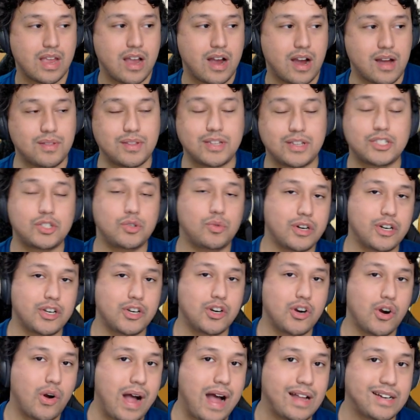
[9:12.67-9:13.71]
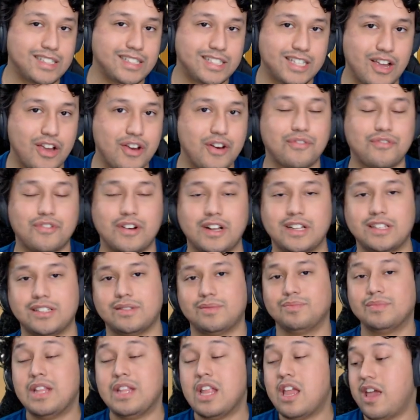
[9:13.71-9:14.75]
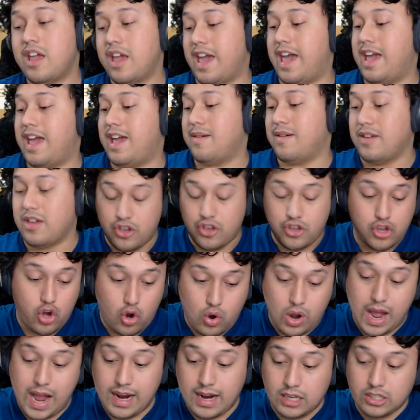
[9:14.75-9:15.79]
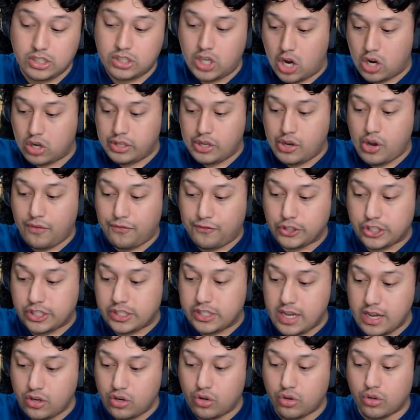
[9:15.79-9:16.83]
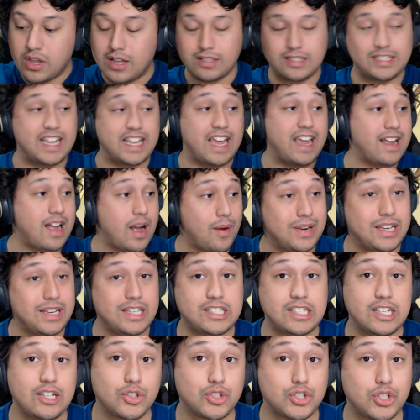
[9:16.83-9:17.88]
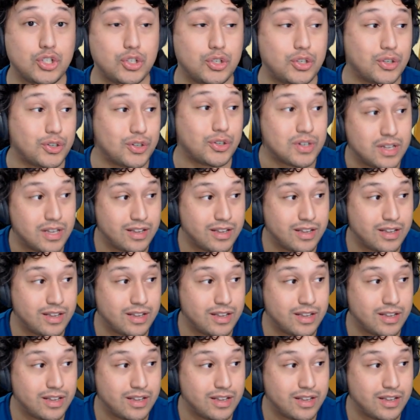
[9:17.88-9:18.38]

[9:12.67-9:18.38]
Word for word: Unless you want to go out and tell your friends, "Hey, yo, I got Zhongli off a single." Dang, how many singles do you do?